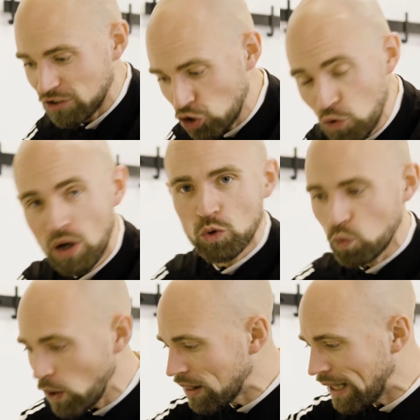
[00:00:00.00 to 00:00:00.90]
the 200
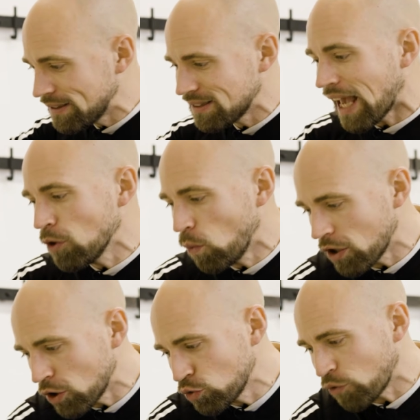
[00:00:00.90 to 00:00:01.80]
with laces and the
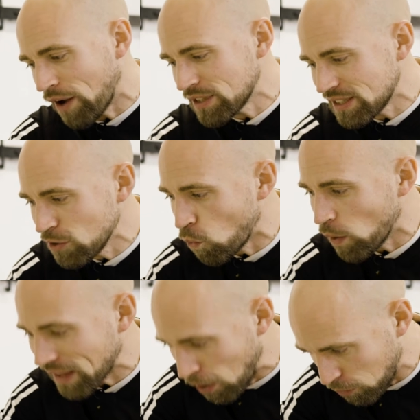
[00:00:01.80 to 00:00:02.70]
100 gravity
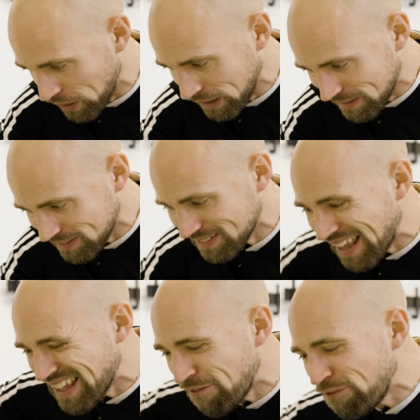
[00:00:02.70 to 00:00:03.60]
without the laces,
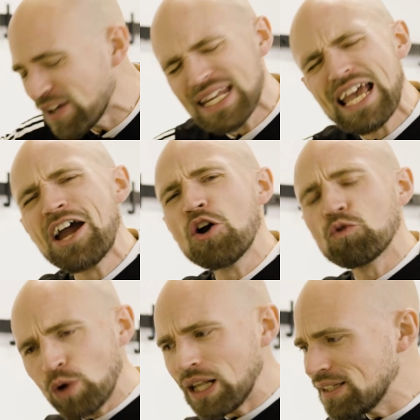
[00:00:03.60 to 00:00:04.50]
and they fit
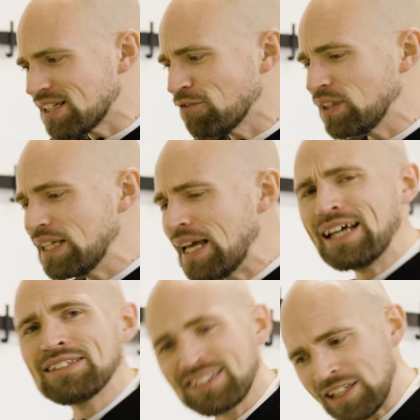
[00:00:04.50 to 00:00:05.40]
relatively
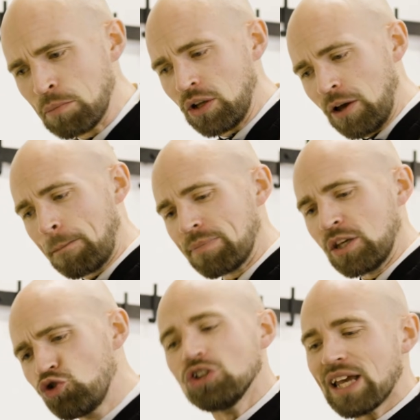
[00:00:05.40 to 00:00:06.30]
similar.
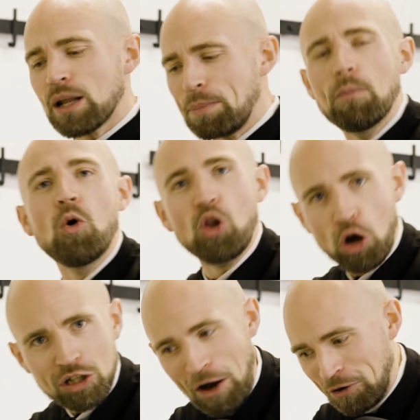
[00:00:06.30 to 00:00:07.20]
You just get a bit more
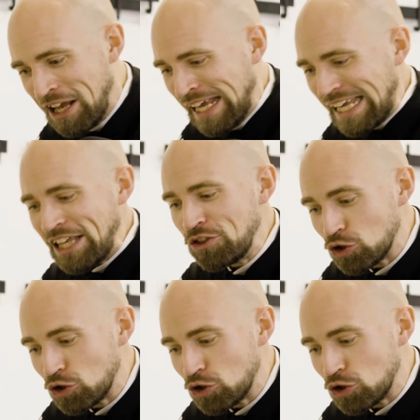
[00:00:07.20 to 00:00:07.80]
lockdown in the